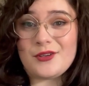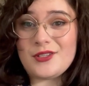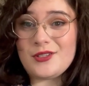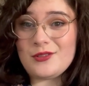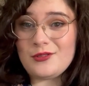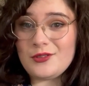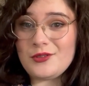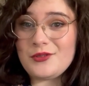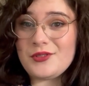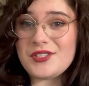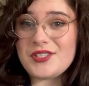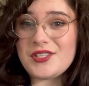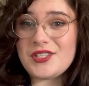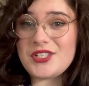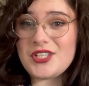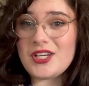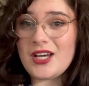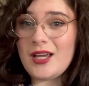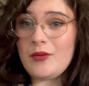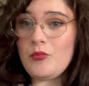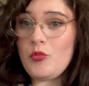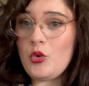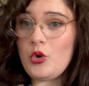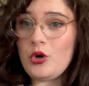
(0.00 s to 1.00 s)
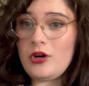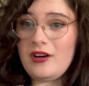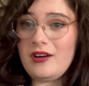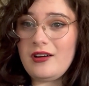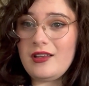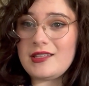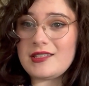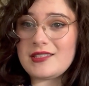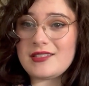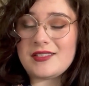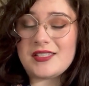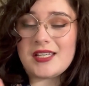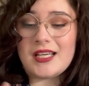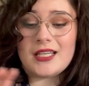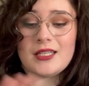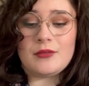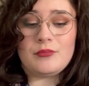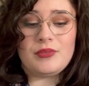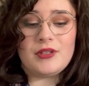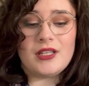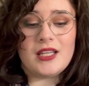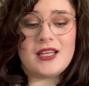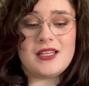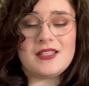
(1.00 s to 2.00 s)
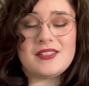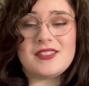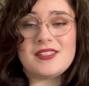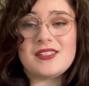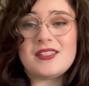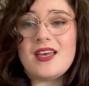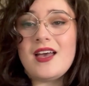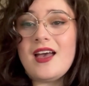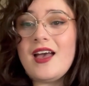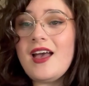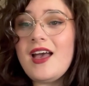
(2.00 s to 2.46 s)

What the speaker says: You Lose the Time War in second place.